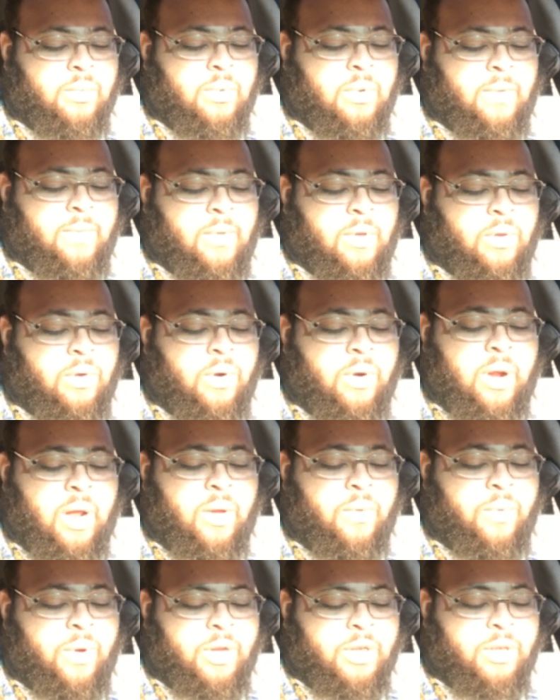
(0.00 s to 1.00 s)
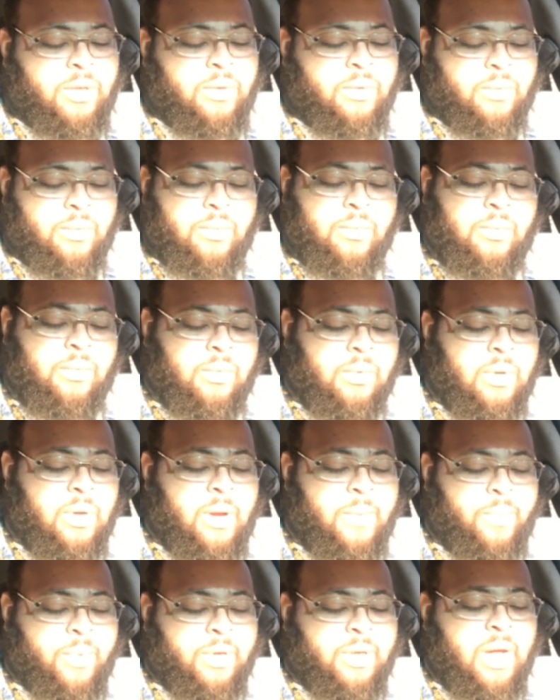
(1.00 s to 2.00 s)
If the Lord ain't with you
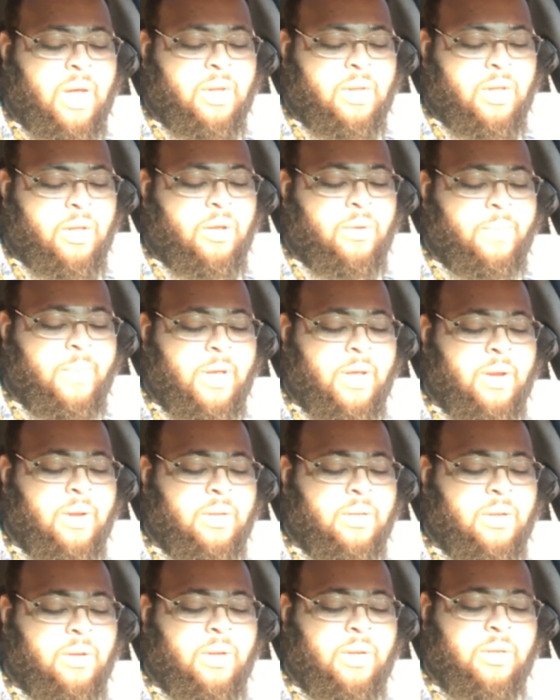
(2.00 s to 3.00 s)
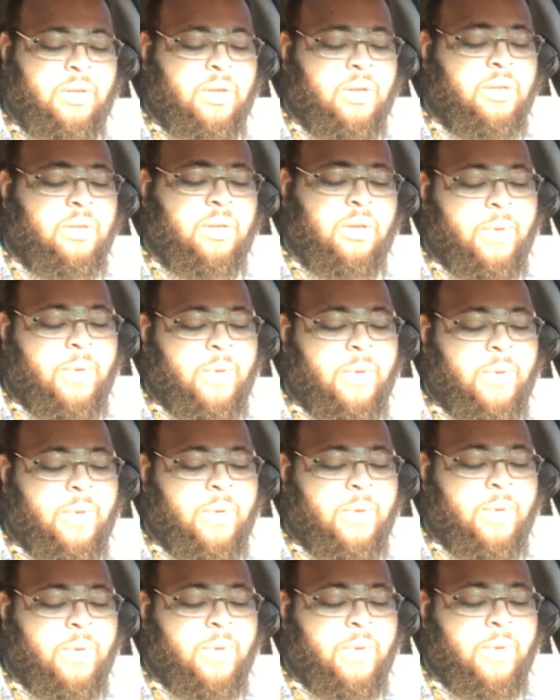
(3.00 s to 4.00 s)
and protecting you, man, you're
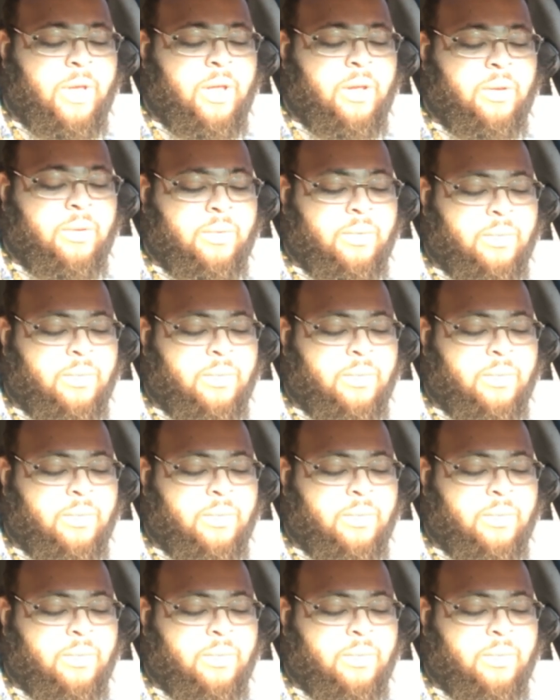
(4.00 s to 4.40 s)
through, man.